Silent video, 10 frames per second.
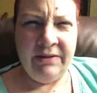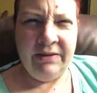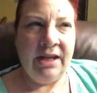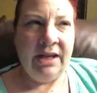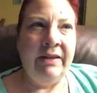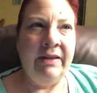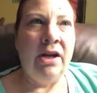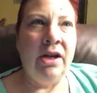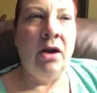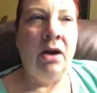everything in that
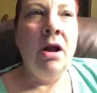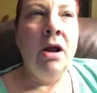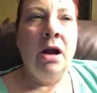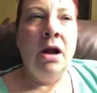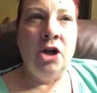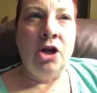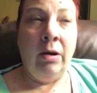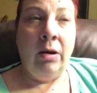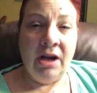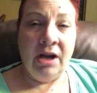video. Uh, no,
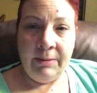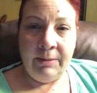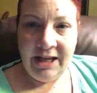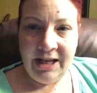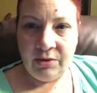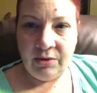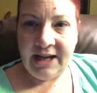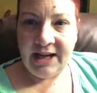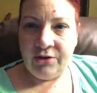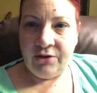I'm talking about the actual
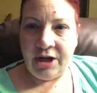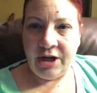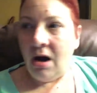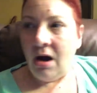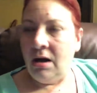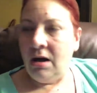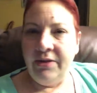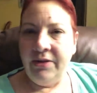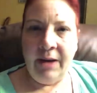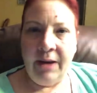Dollar Tree haul
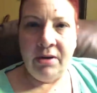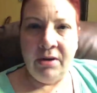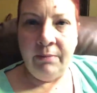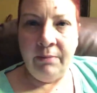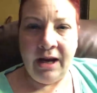that I put up.